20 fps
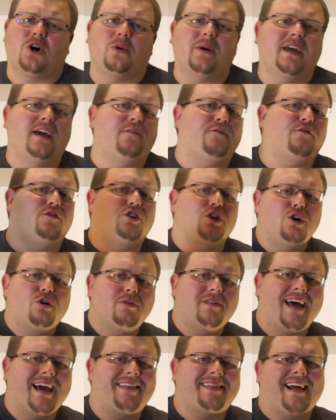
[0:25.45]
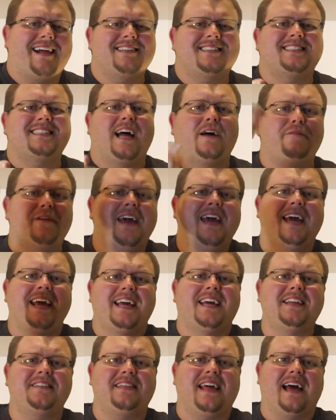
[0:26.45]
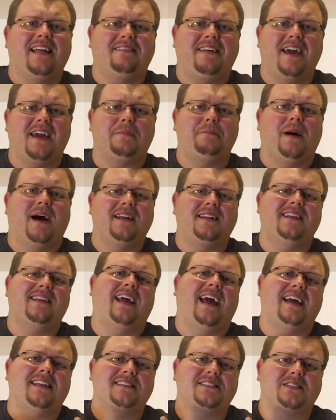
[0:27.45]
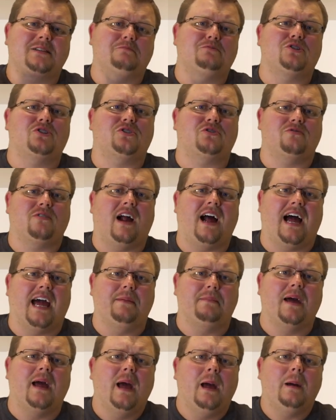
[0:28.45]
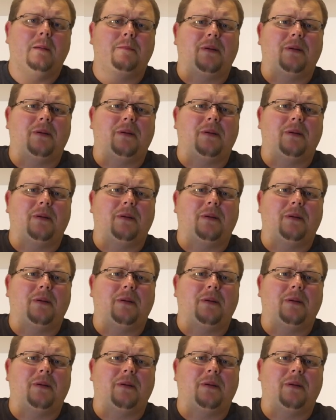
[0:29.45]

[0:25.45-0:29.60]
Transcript: So if you like that stuff, hit that like button and subscribe.